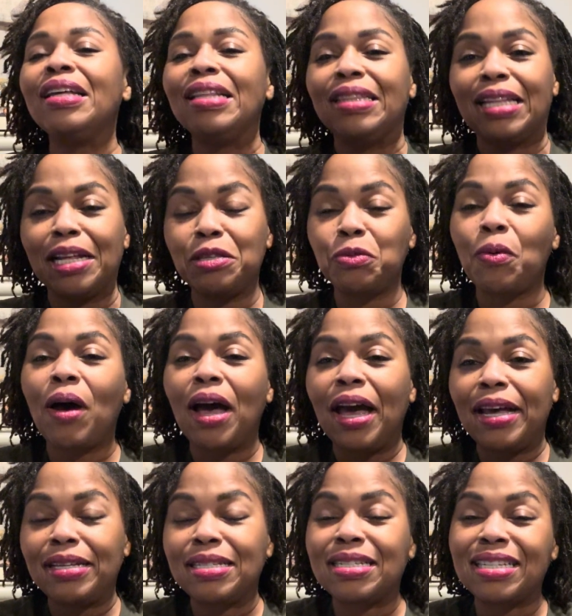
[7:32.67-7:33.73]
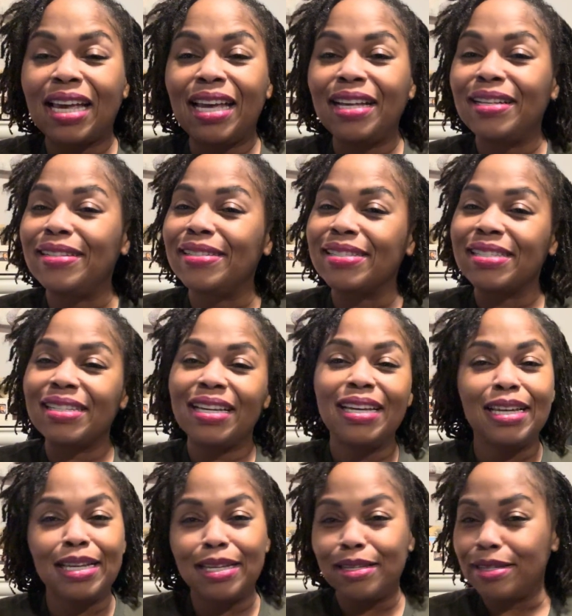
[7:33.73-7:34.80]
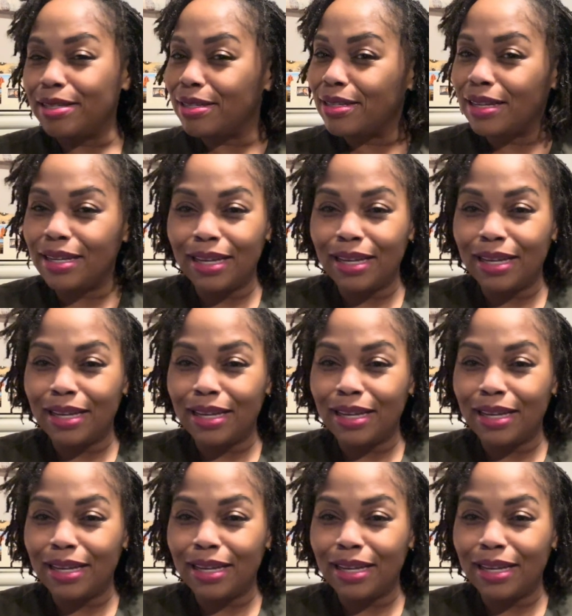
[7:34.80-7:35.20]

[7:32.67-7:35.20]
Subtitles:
that's why sales is